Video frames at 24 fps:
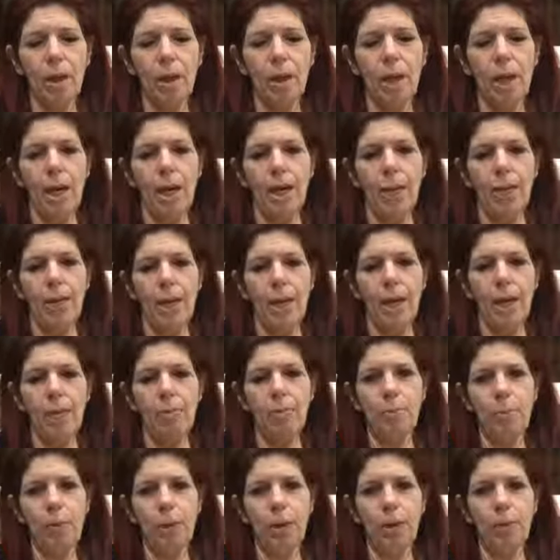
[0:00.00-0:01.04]
And they
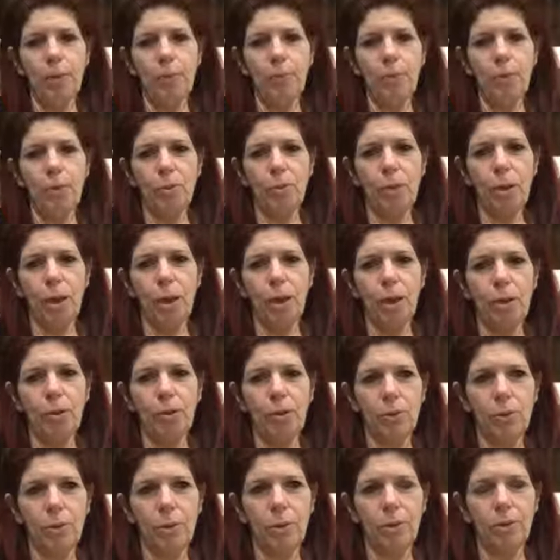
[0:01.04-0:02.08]
have prayed for me
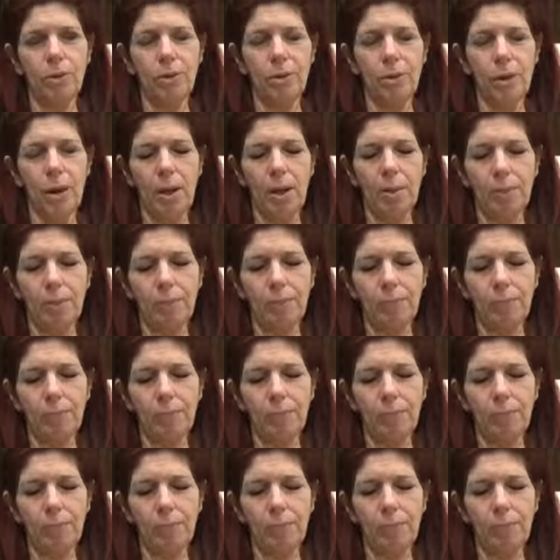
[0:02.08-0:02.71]
during this time.